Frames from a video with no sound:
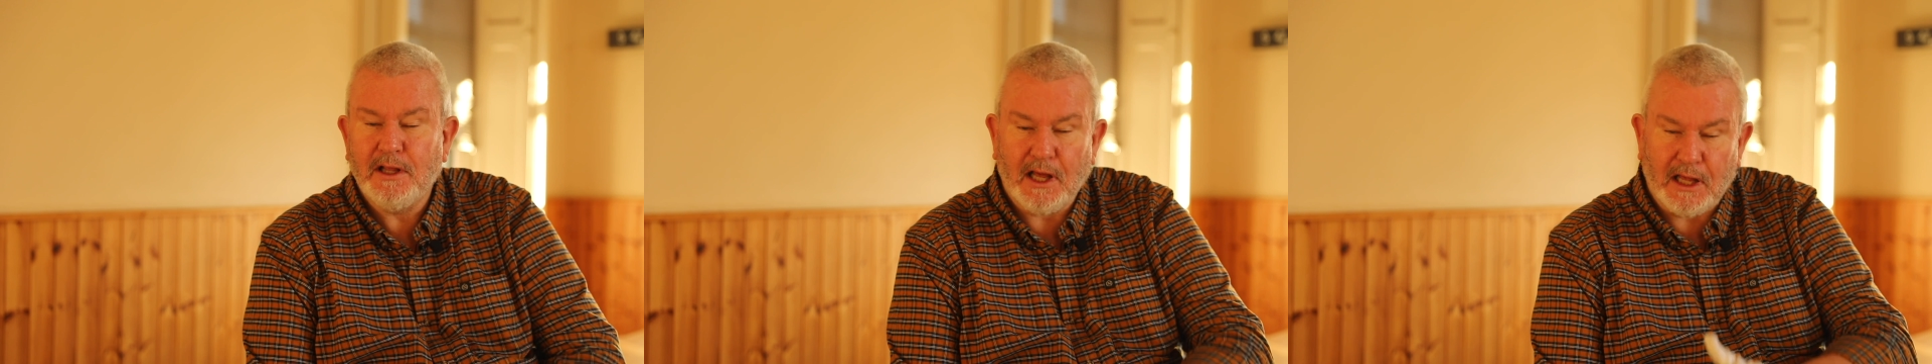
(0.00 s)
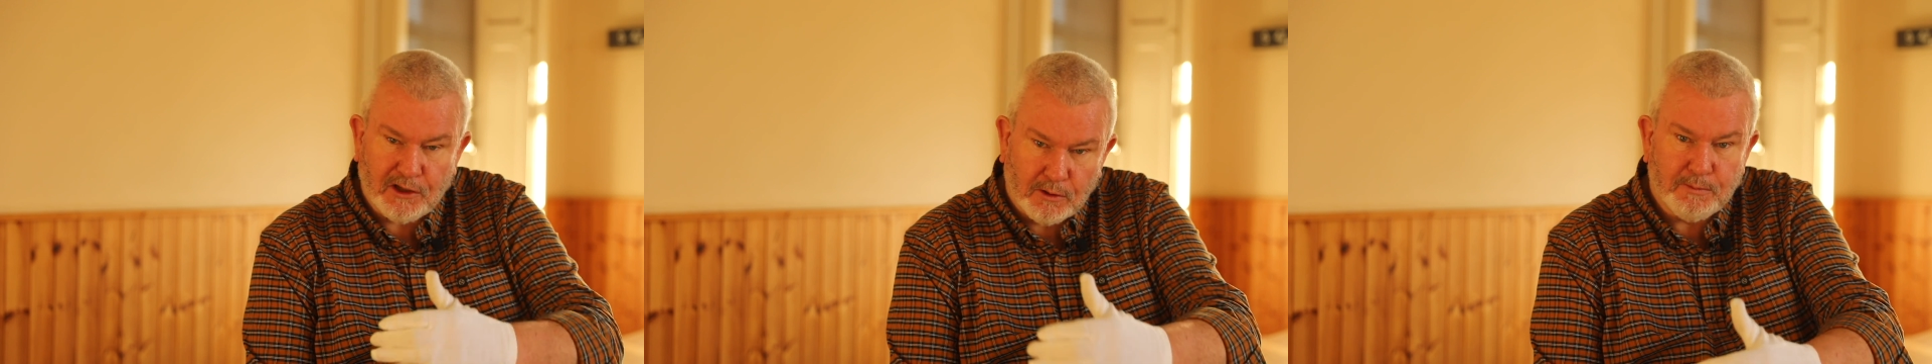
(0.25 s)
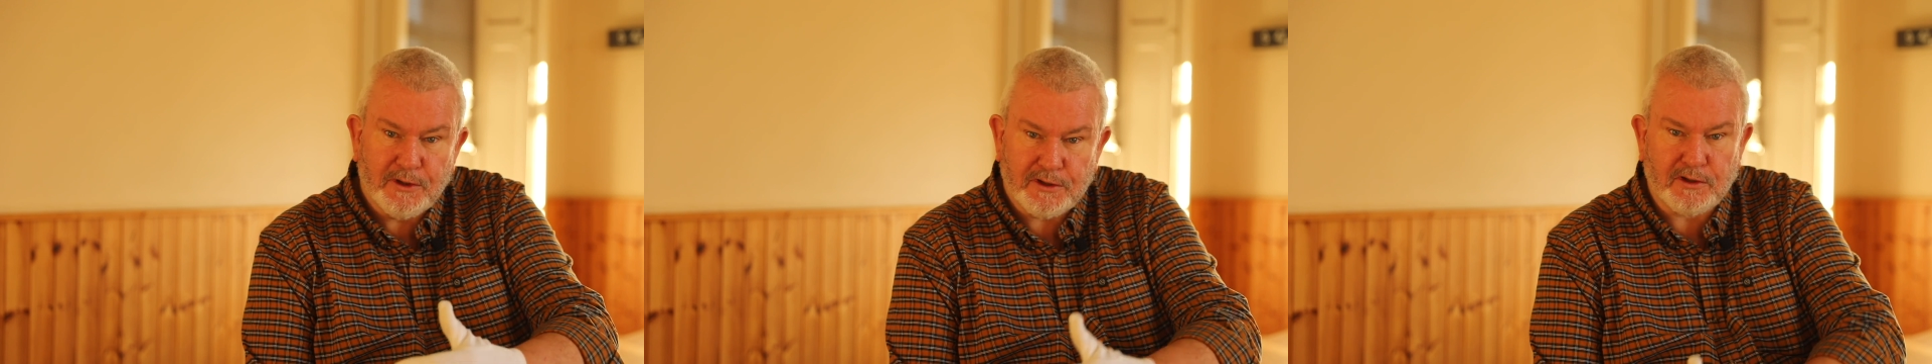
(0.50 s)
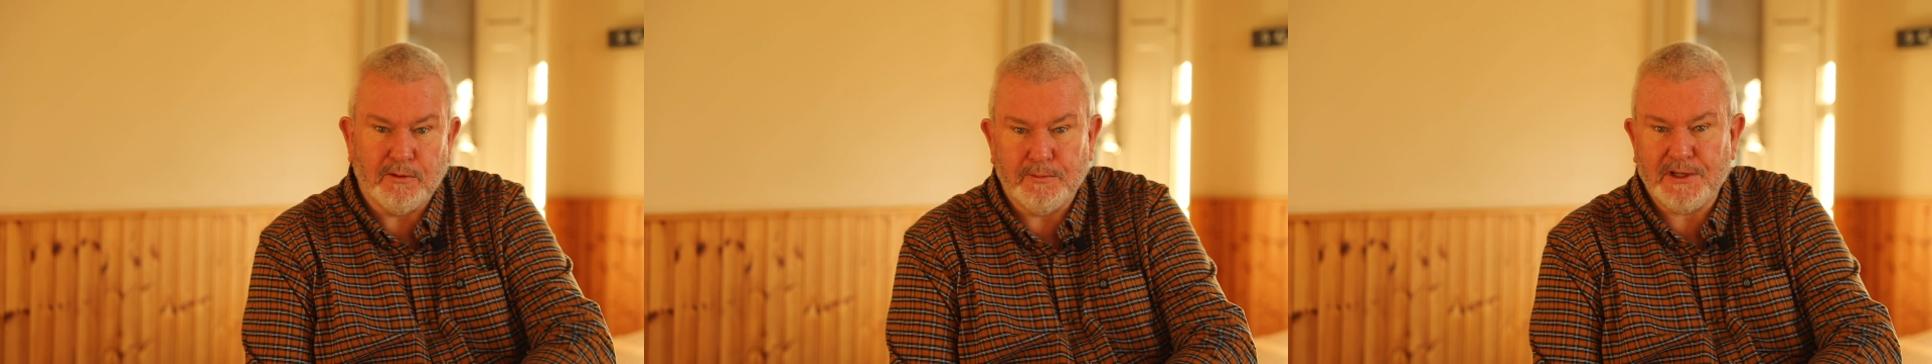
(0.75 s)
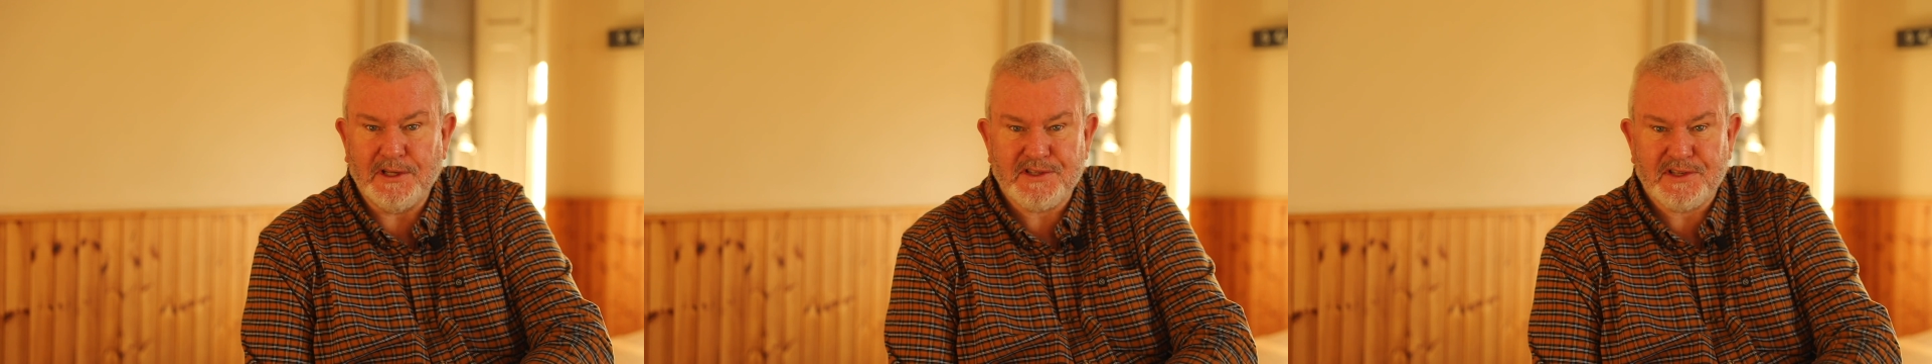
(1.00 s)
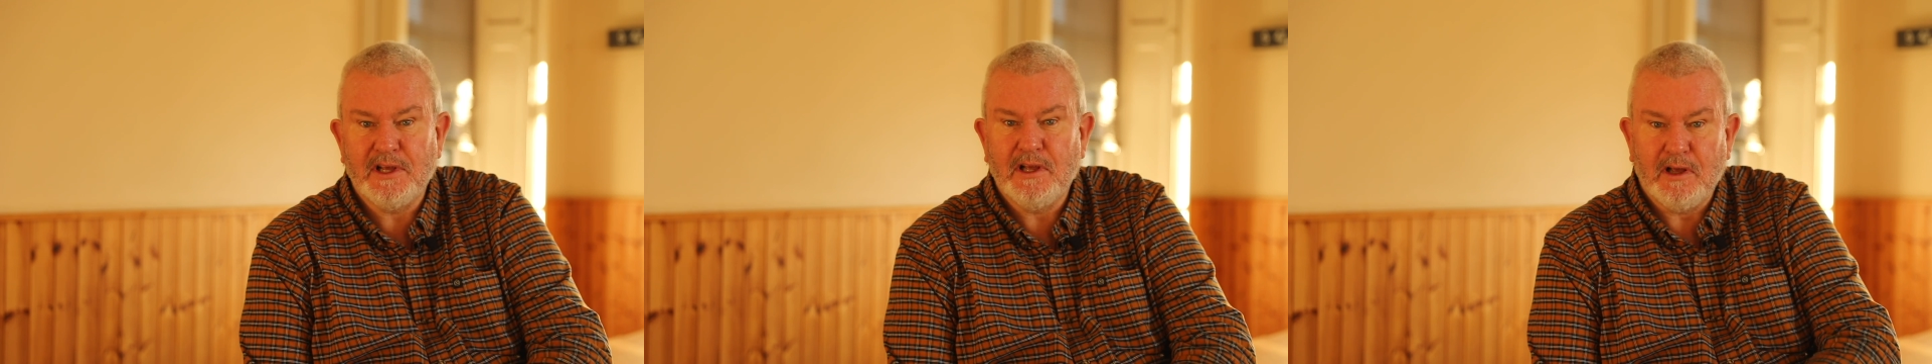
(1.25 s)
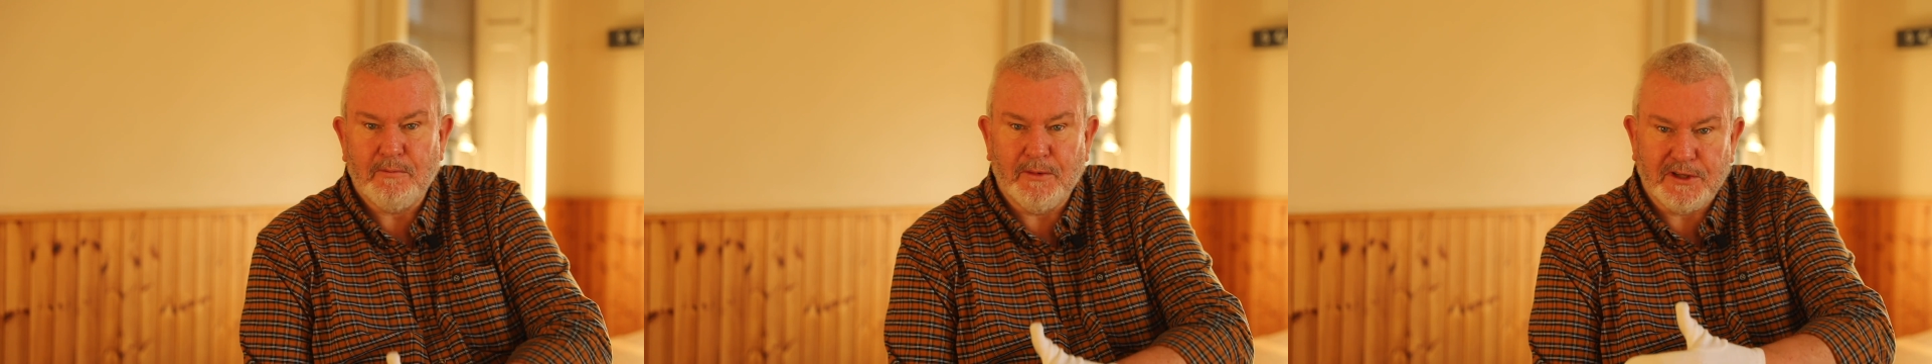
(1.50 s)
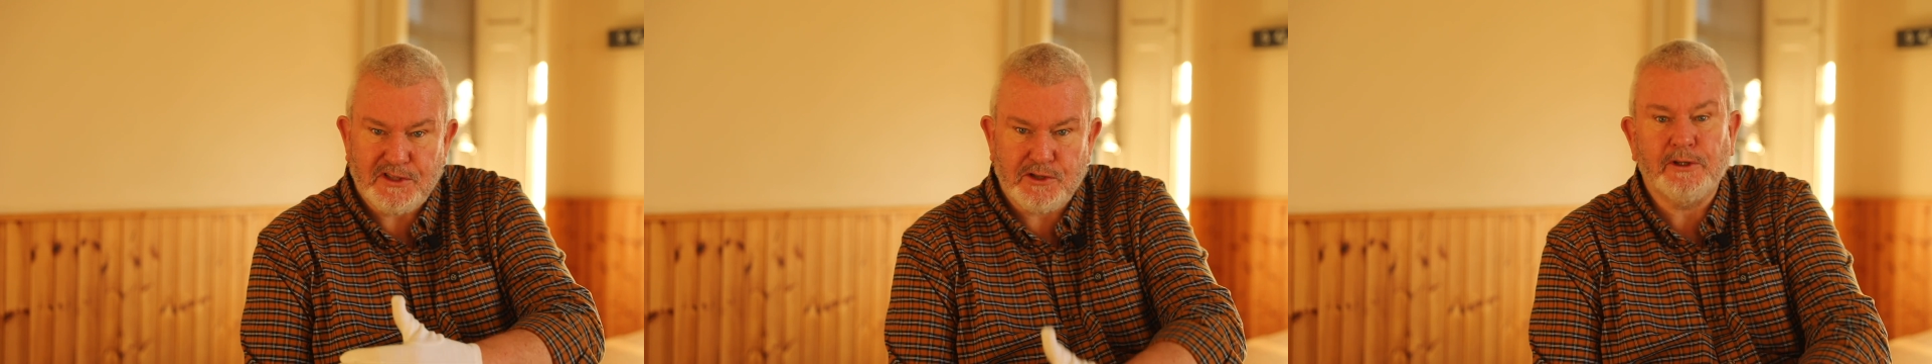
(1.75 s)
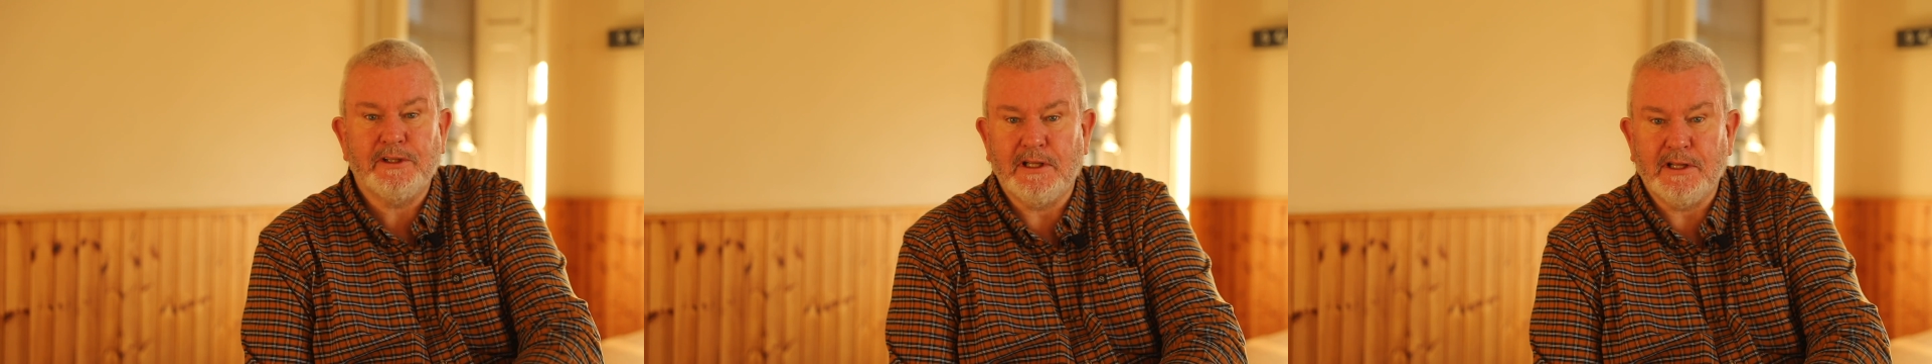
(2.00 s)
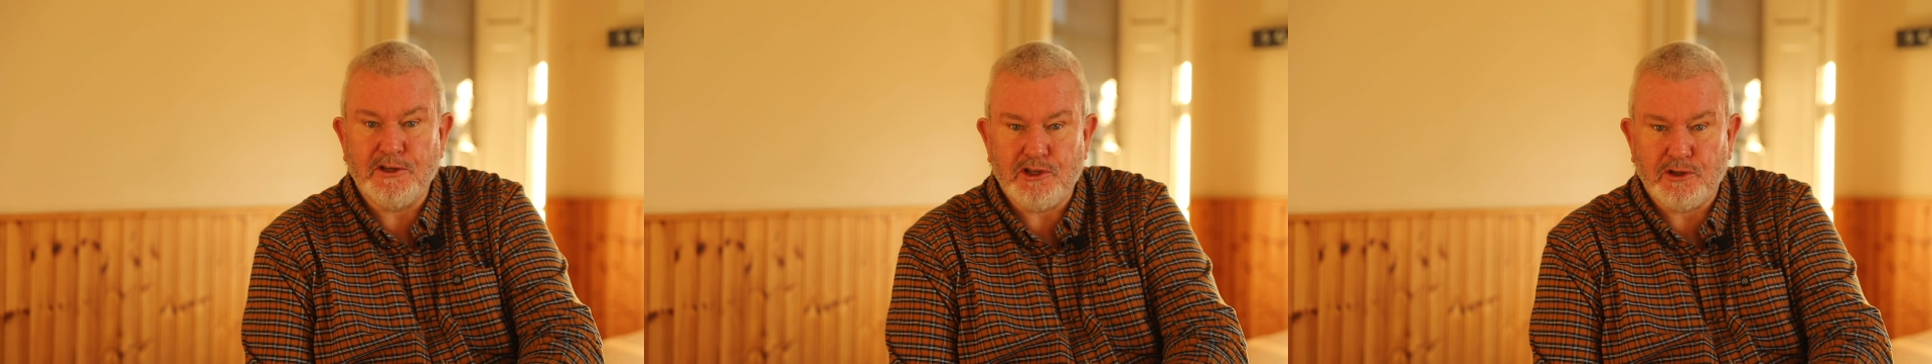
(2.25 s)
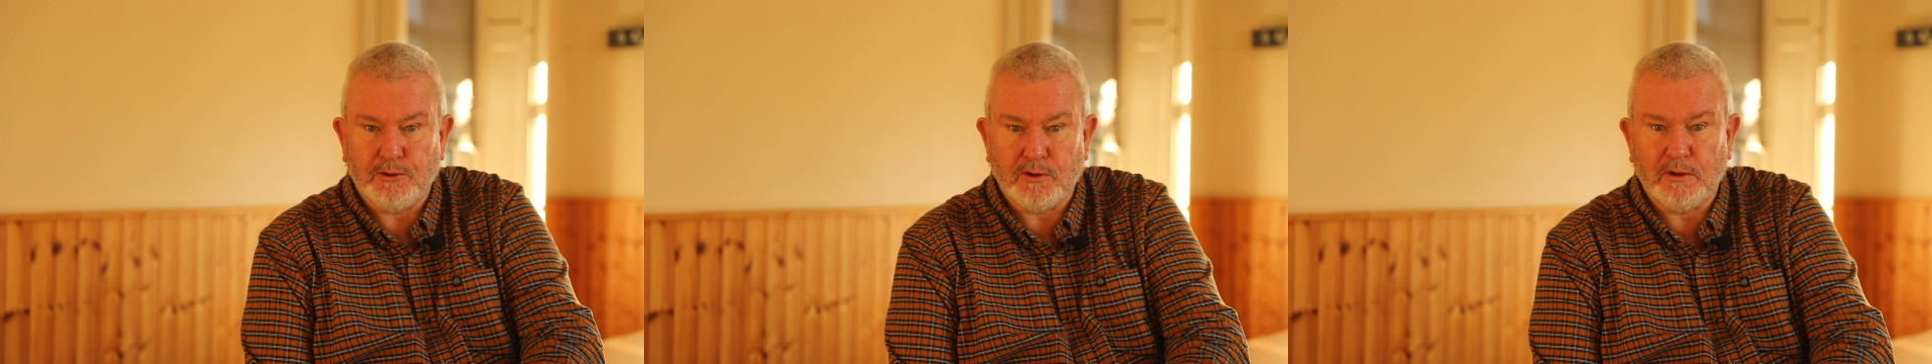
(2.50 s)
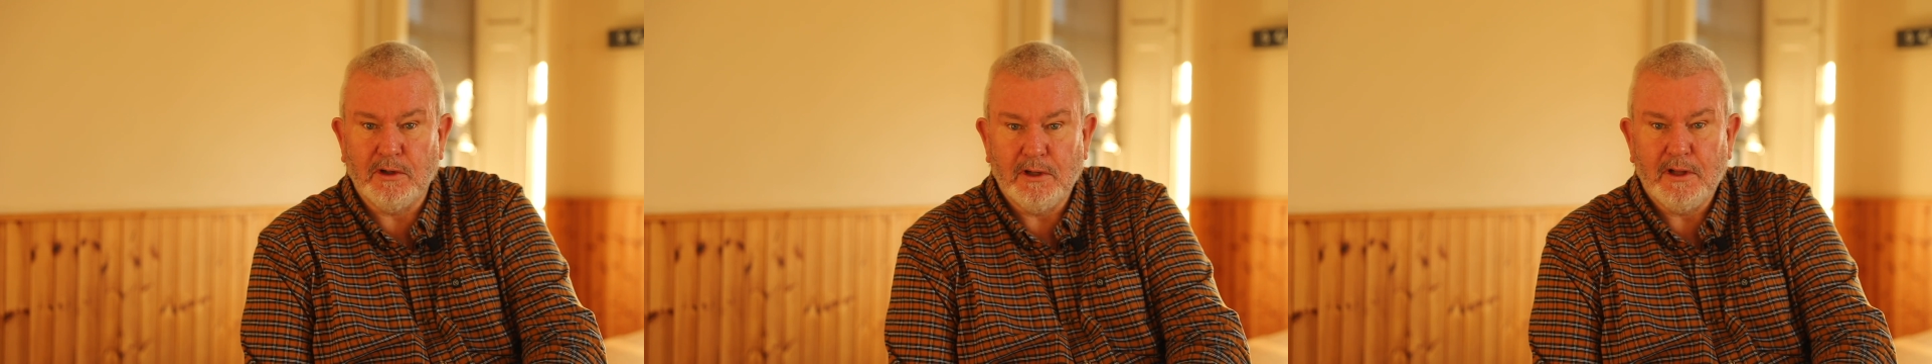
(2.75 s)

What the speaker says: a number of companies might jointly insure